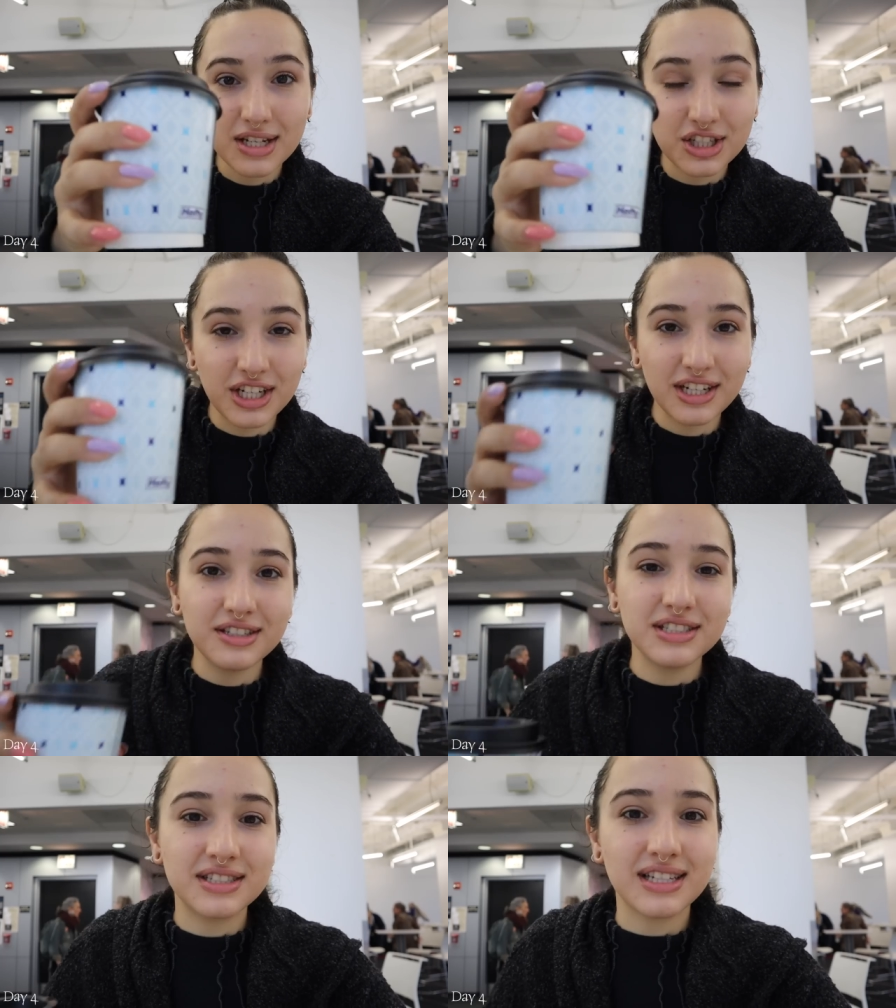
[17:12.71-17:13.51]

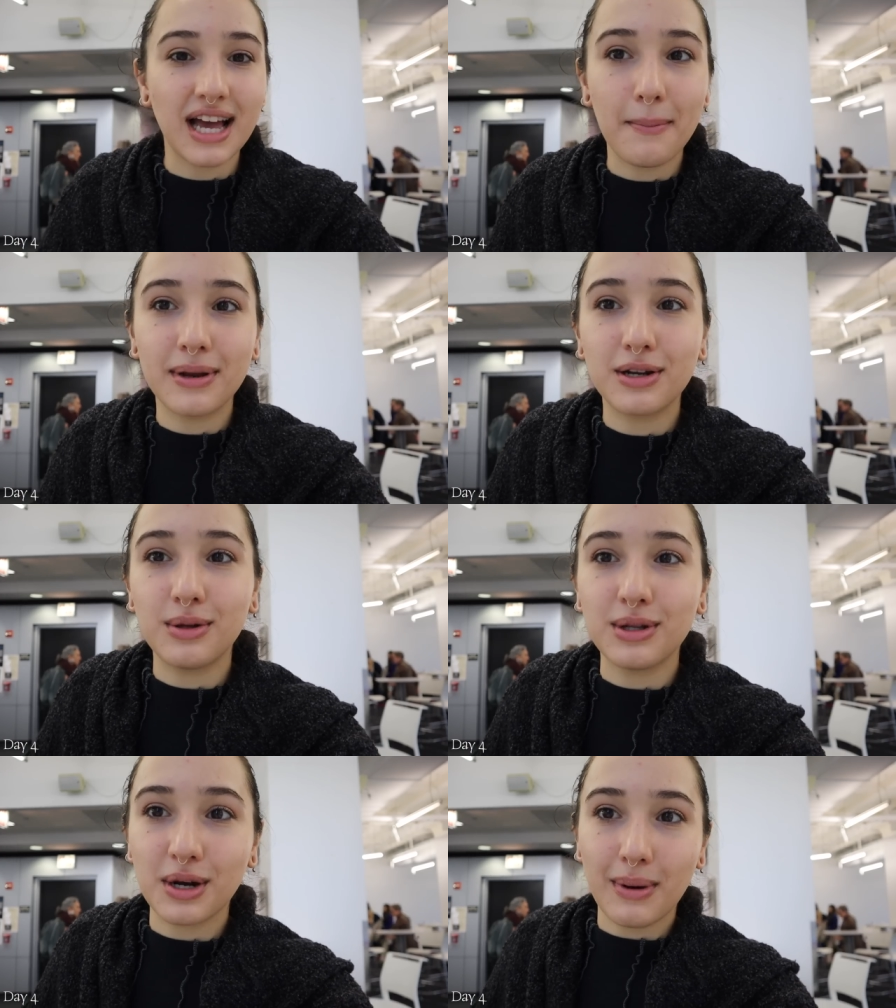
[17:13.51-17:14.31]
Cheers. I'm gonna
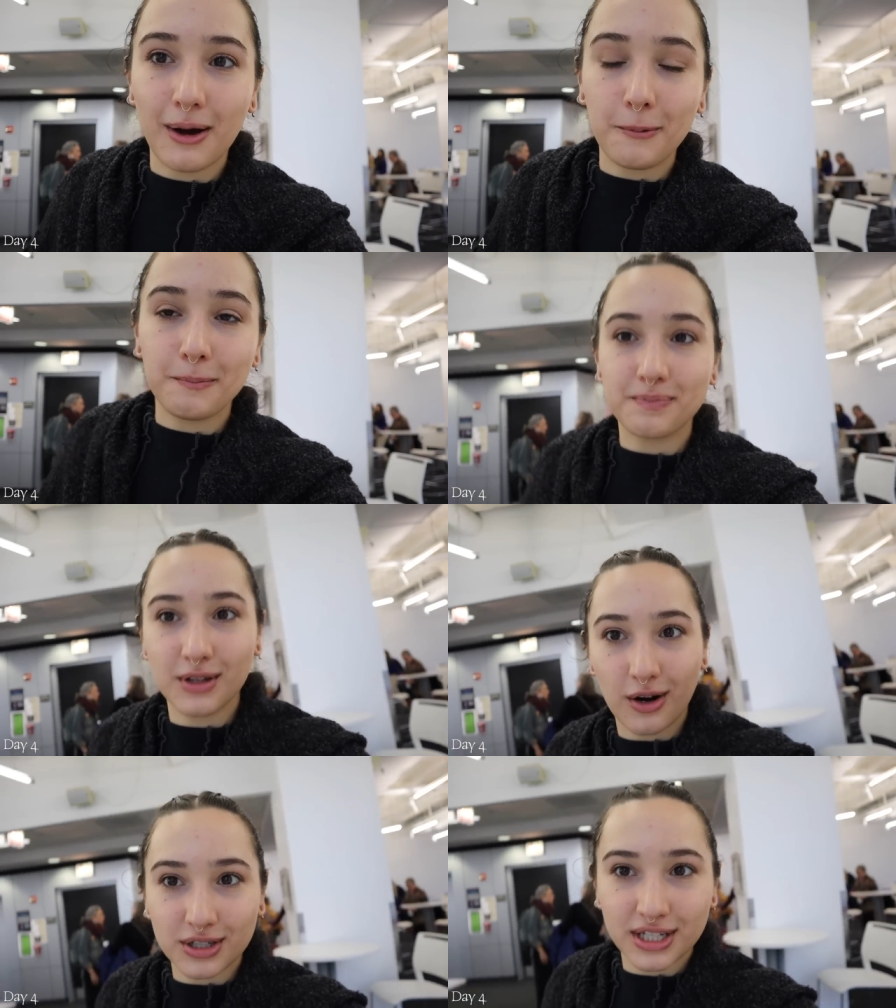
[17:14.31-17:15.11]
go learn about
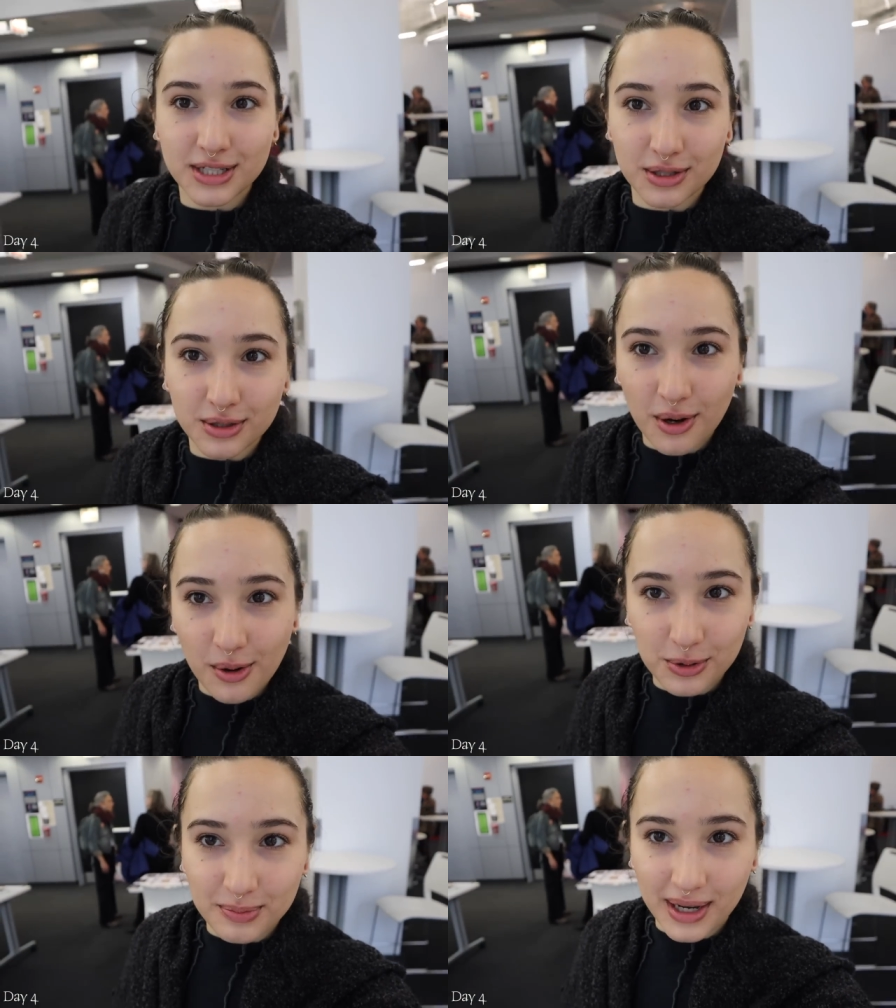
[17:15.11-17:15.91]
artisanal gold